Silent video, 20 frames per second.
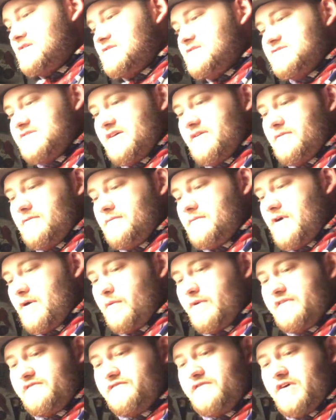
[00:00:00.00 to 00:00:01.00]
So I
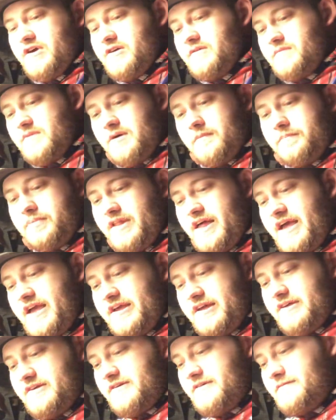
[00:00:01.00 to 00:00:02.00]
went from a
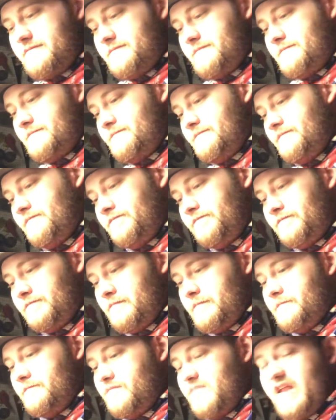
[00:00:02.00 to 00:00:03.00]
blank.
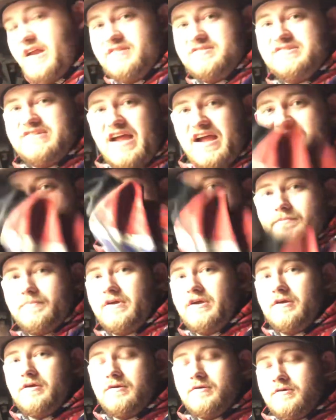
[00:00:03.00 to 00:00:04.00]
I'll stack them up
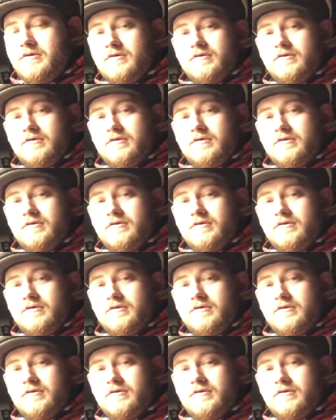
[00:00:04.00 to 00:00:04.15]
here.